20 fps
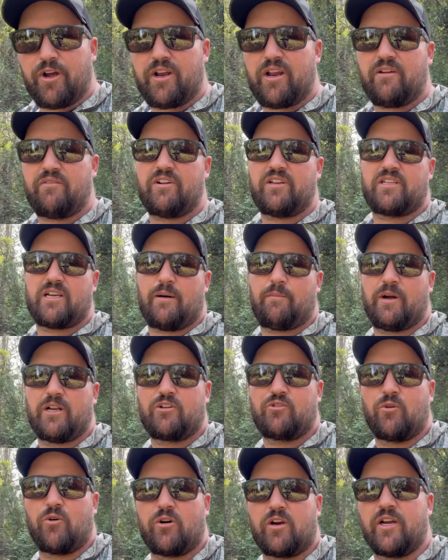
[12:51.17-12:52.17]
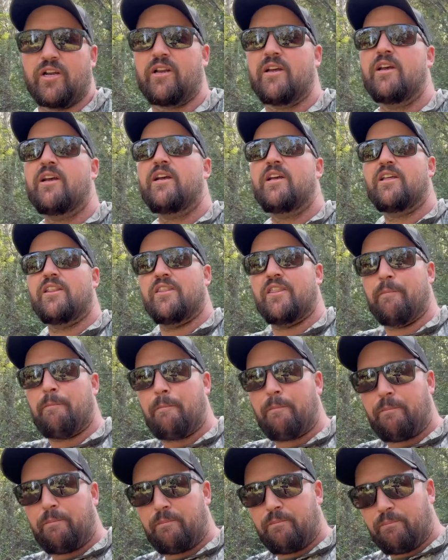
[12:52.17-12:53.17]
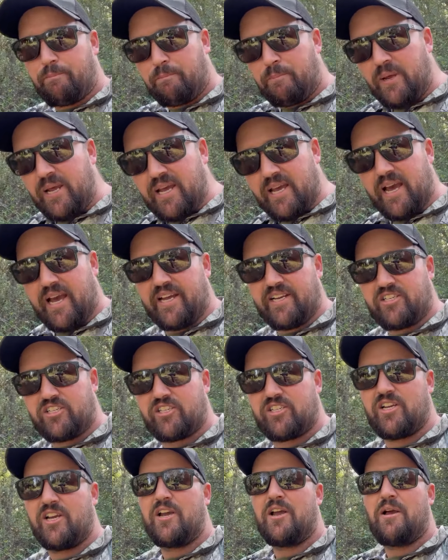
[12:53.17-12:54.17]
every time I talk it. The PH